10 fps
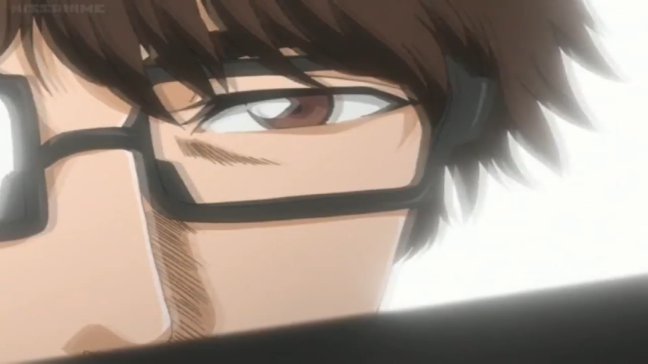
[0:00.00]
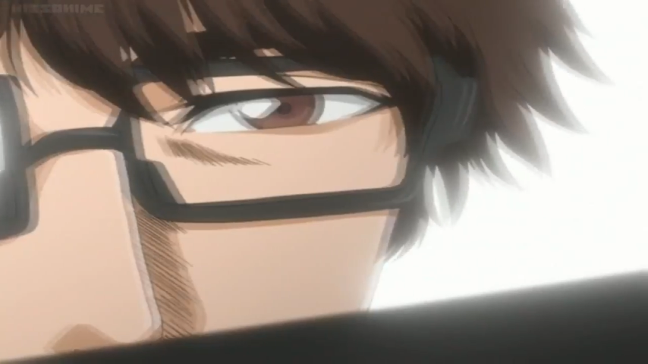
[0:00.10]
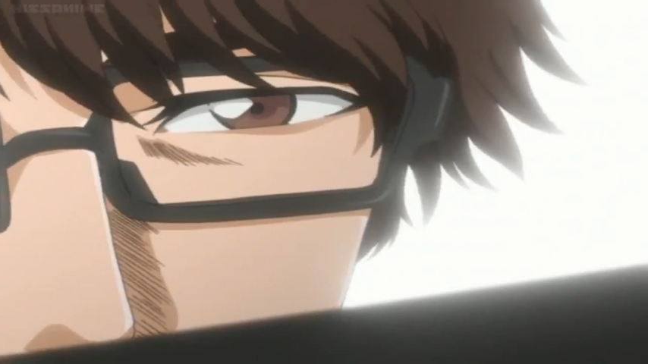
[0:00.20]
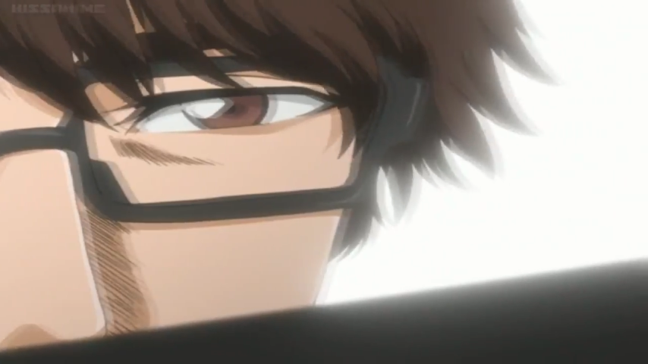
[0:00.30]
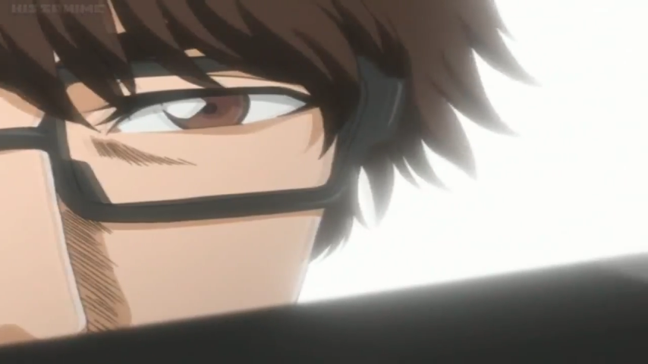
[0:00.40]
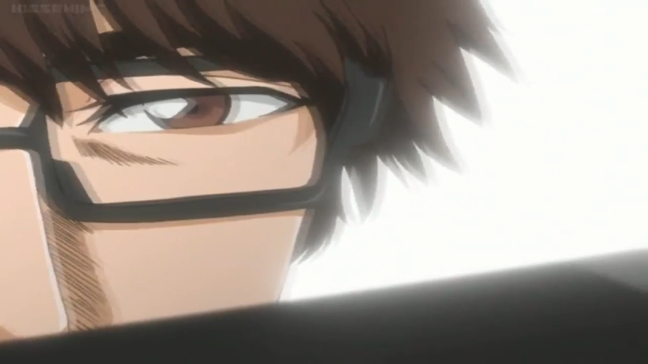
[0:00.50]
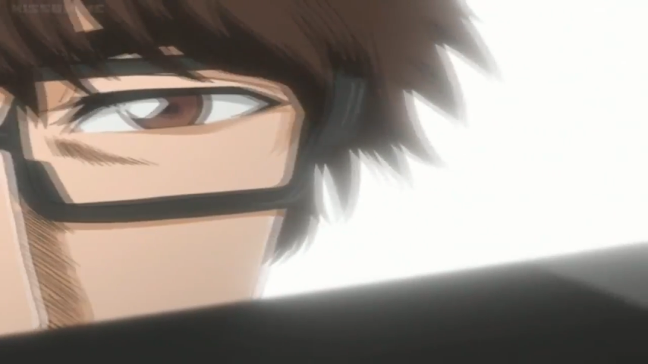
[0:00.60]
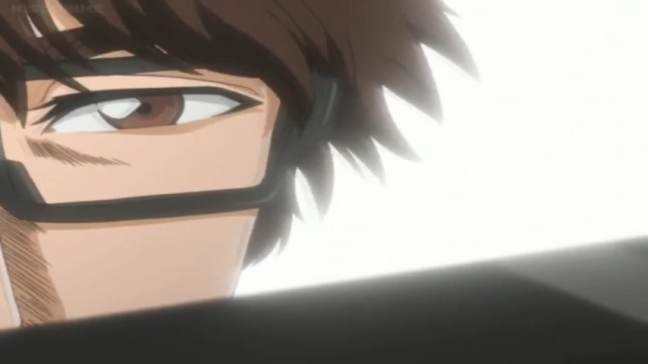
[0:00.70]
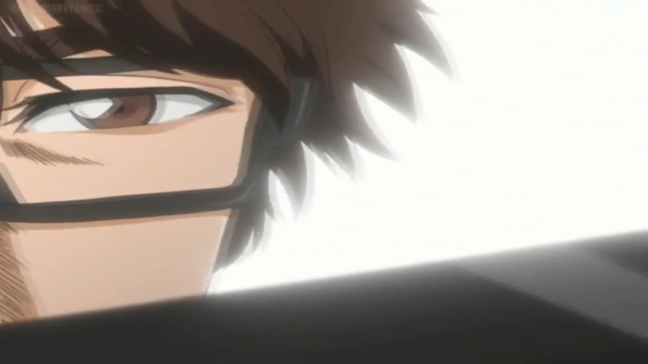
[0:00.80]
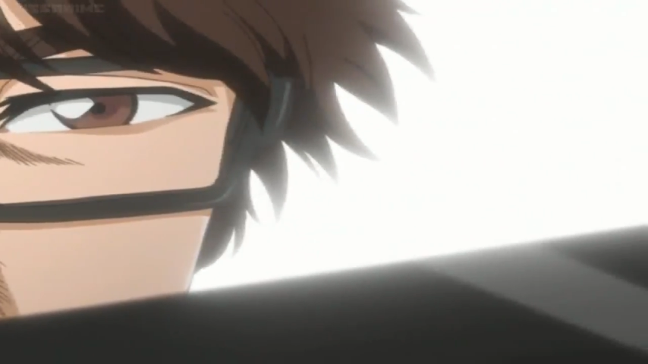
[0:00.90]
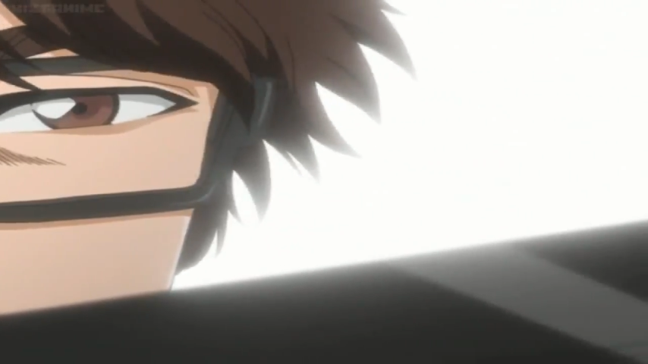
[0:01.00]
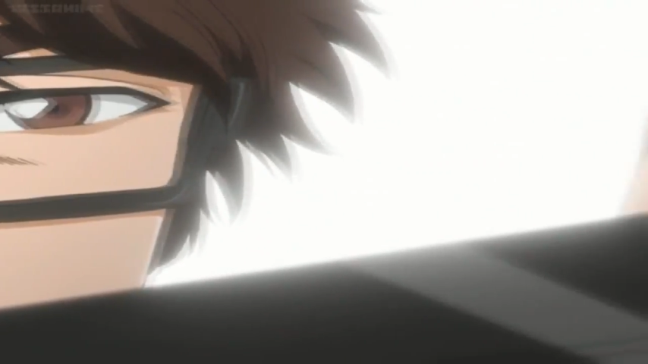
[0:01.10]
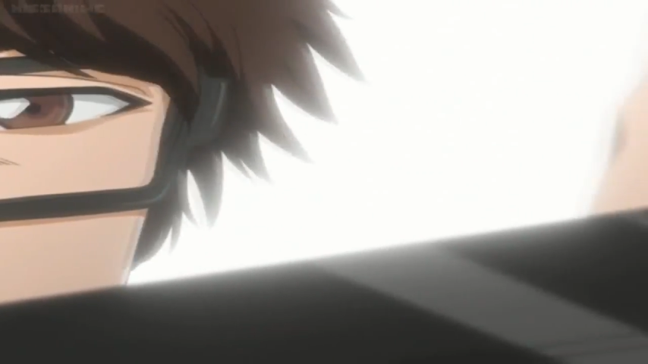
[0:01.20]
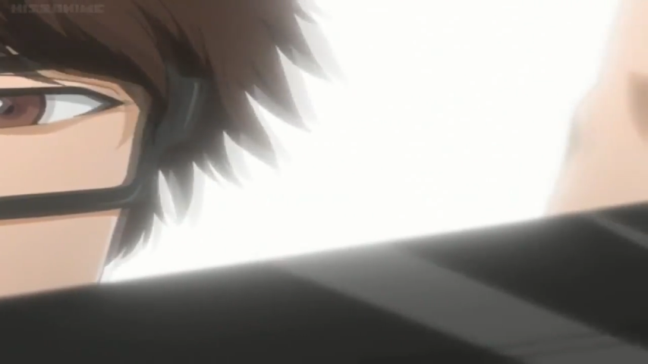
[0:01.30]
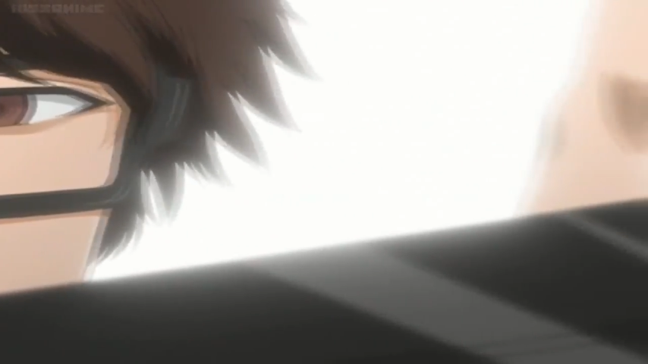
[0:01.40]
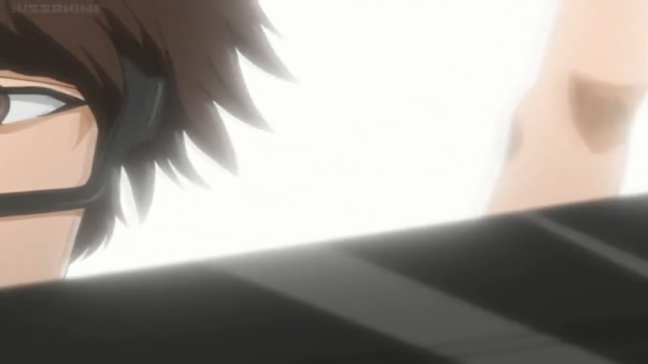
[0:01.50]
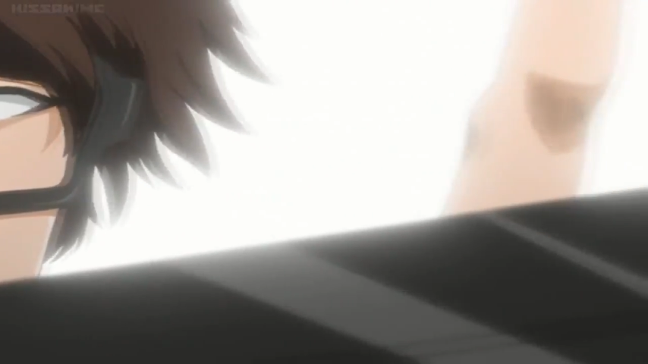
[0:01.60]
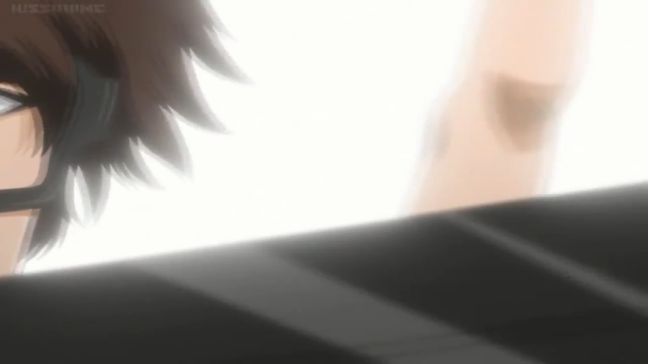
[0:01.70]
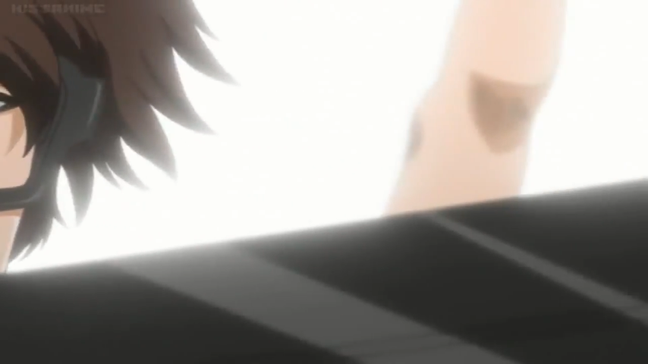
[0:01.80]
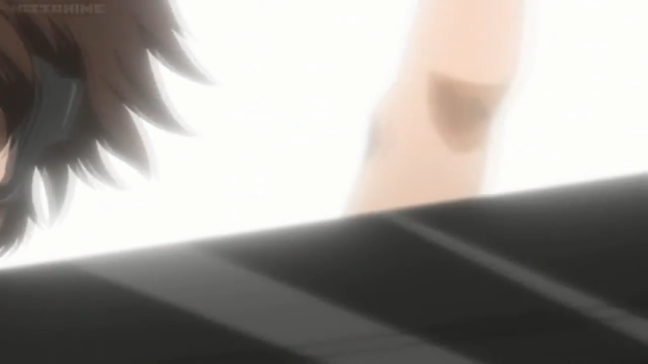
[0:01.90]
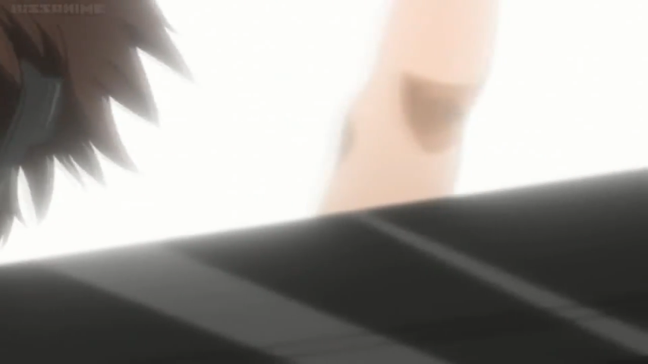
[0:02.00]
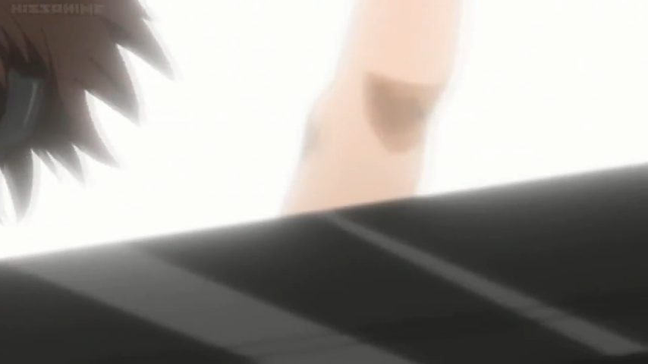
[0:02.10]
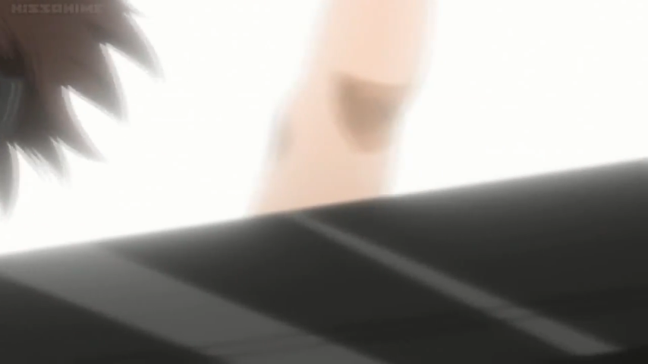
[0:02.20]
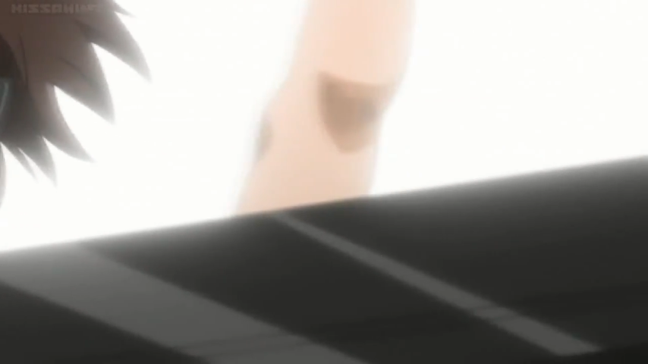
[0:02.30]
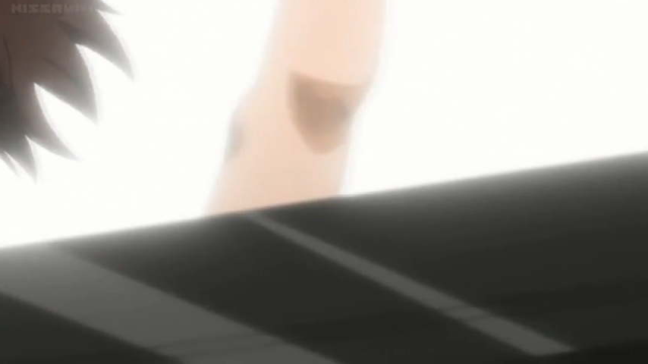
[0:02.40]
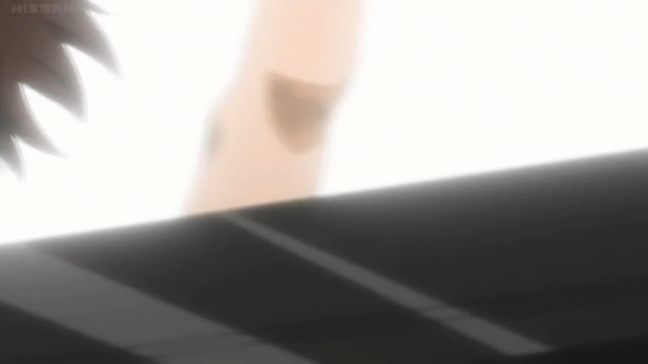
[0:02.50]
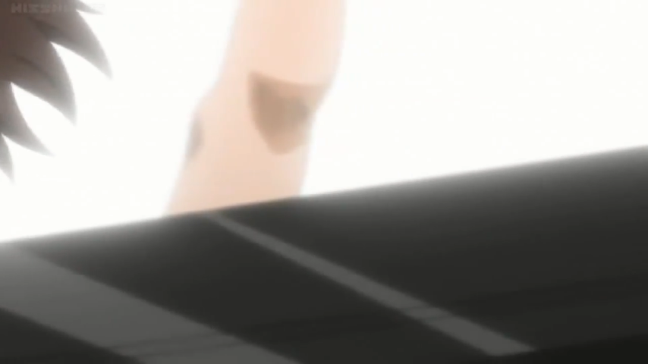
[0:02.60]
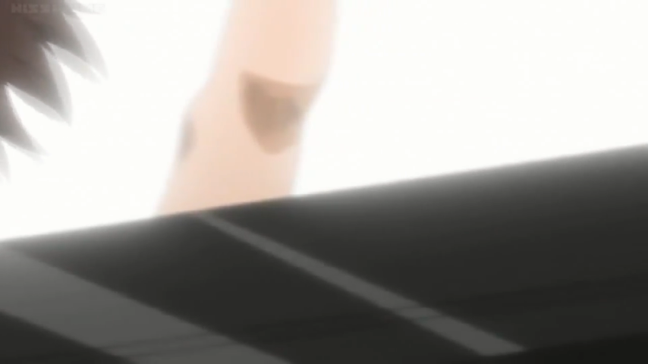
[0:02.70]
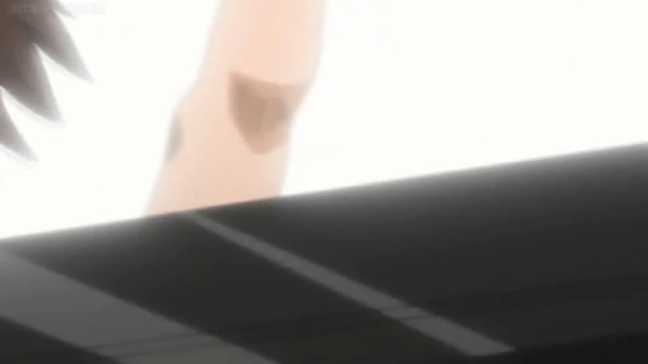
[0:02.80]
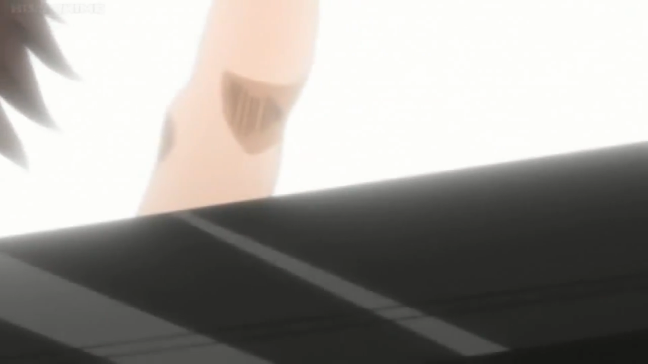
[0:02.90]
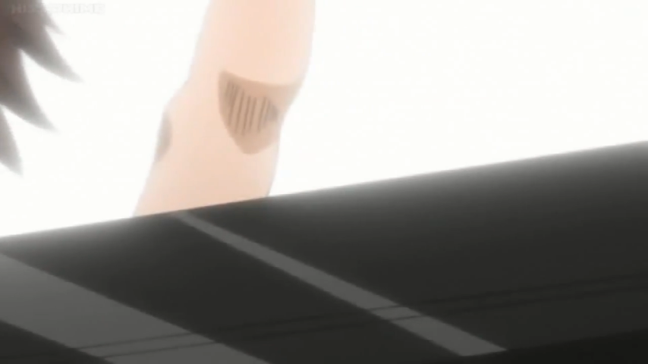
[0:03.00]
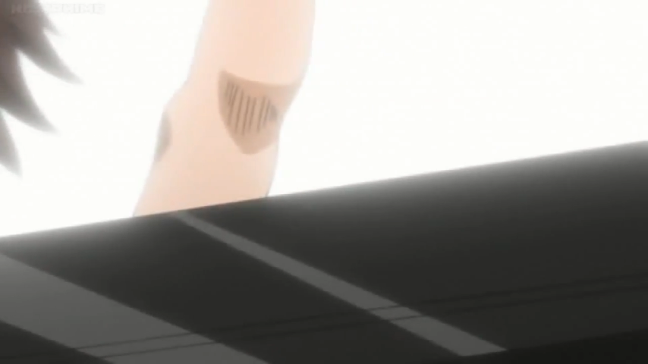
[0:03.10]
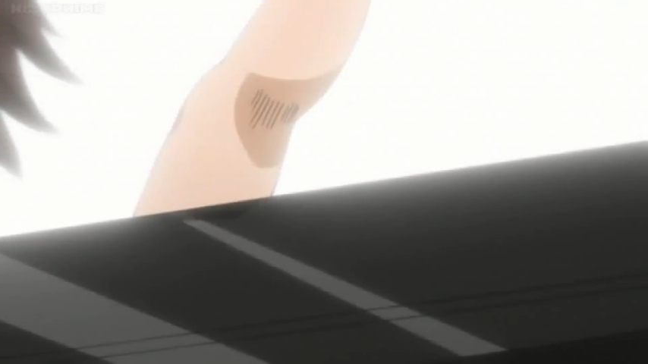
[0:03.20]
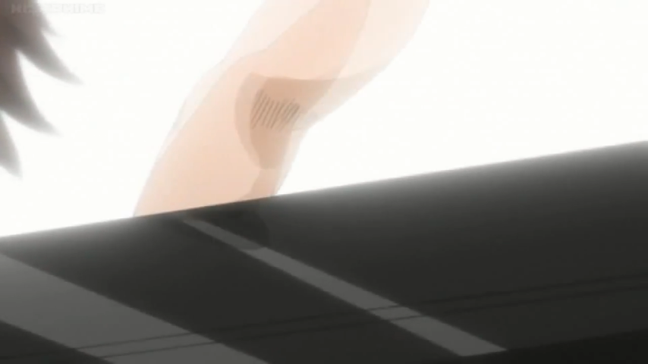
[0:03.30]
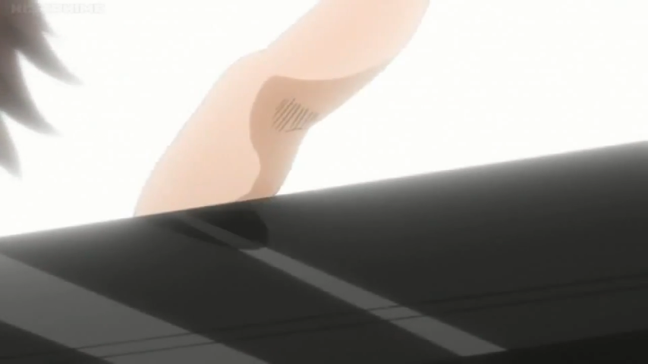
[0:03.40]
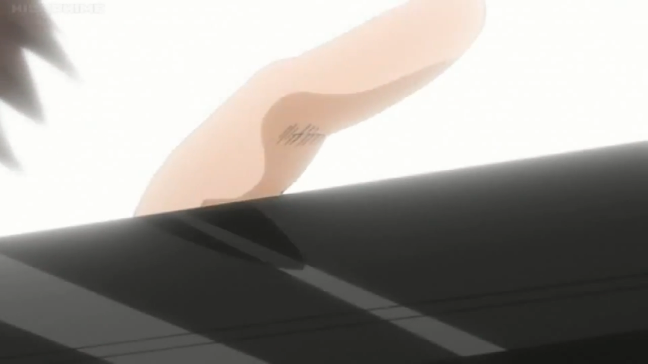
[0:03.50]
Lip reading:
(no speaker visible)